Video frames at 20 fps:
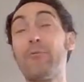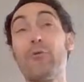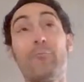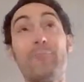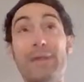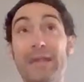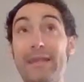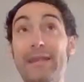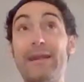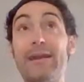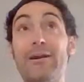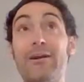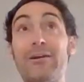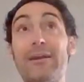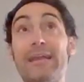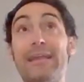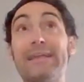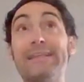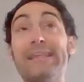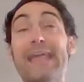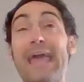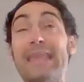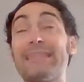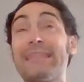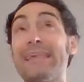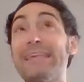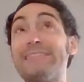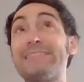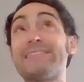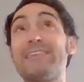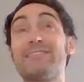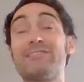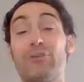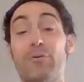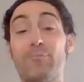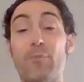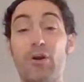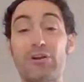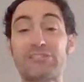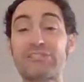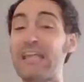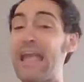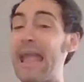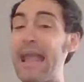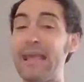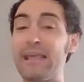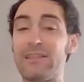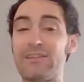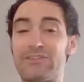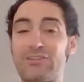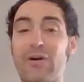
will be here at least until March the 8th.